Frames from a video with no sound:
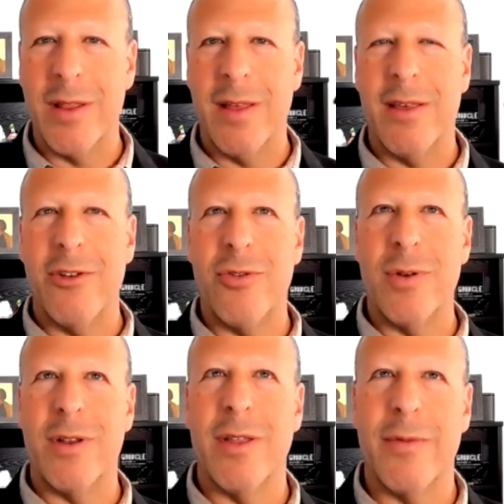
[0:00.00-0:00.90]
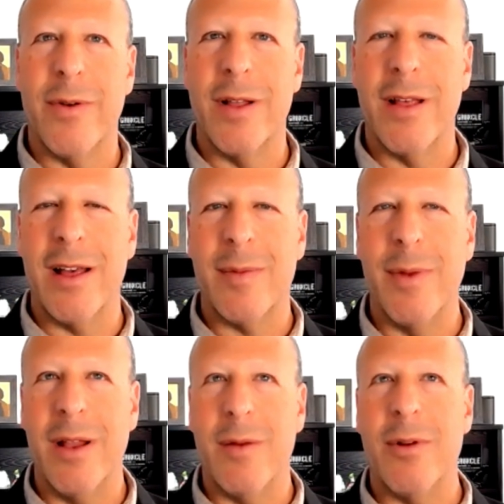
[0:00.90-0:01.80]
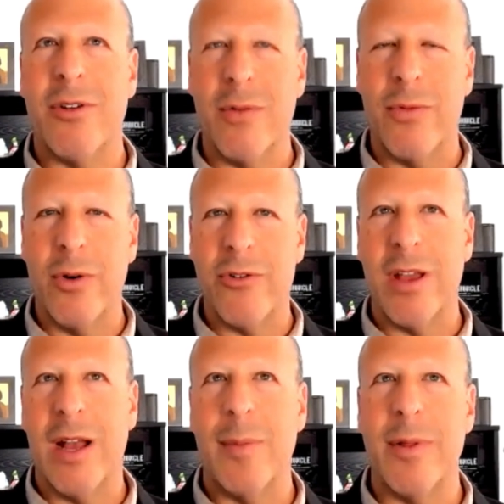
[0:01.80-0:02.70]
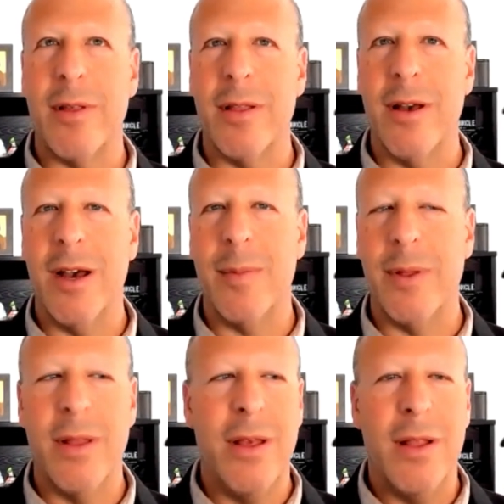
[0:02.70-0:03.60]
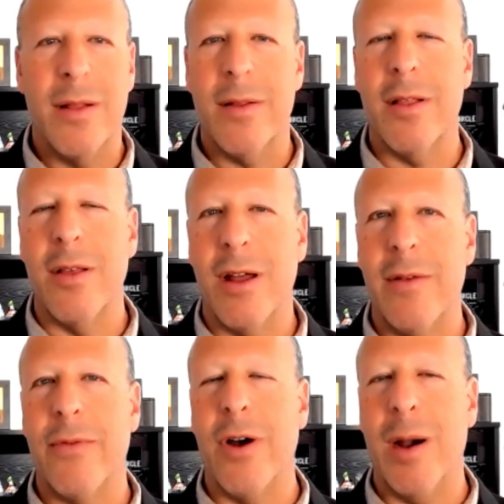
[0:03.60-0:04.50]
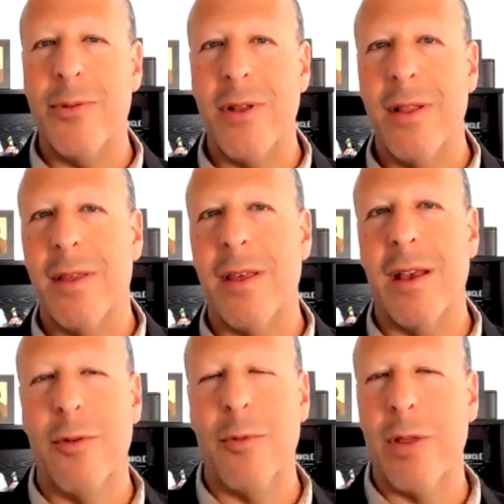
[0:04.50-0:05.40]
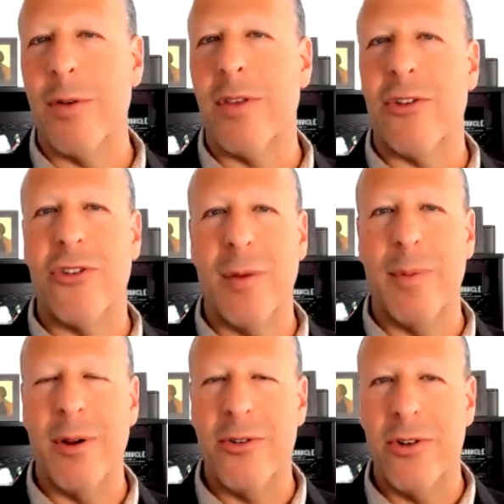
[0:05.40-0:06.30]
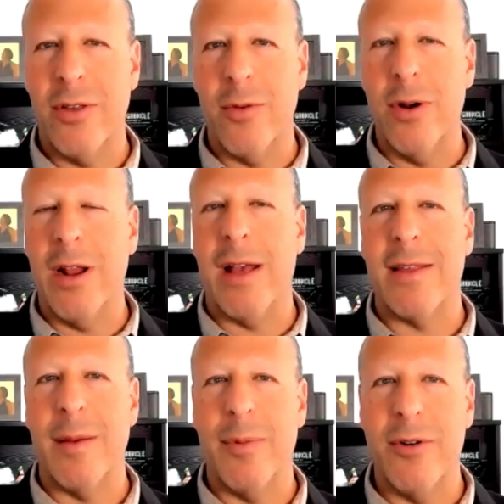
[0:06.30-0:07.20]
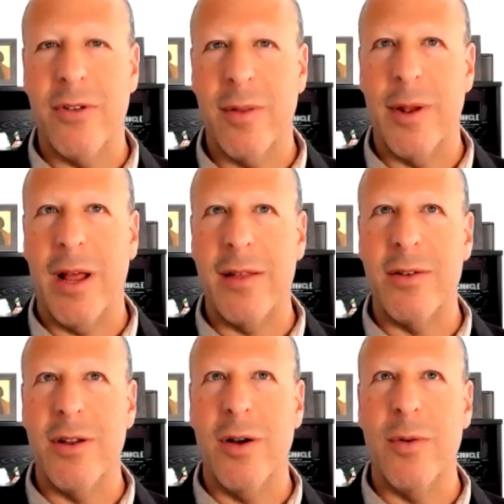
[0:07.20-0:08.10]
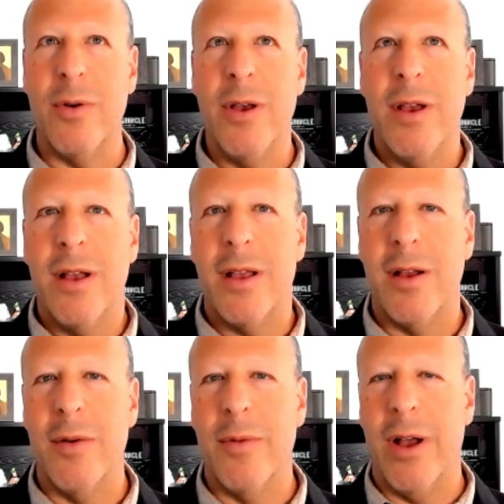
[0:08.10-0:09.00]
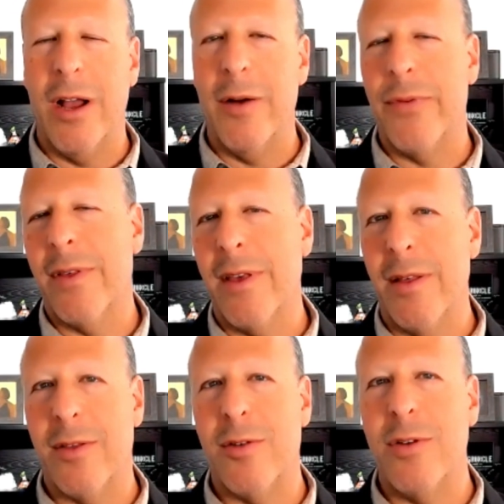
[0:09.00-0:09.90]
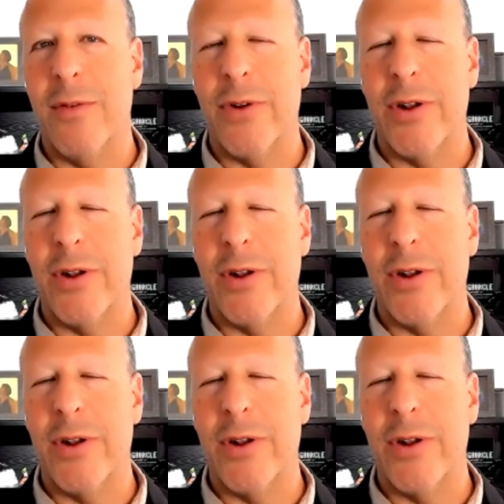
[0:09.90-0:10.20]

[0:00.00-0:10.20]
this issue until the very last minute, which unfortunately happens a lot. But there's a lot of options, and whether it's a share purchase or an asset purchase. I mean, as you know, I often say there's two different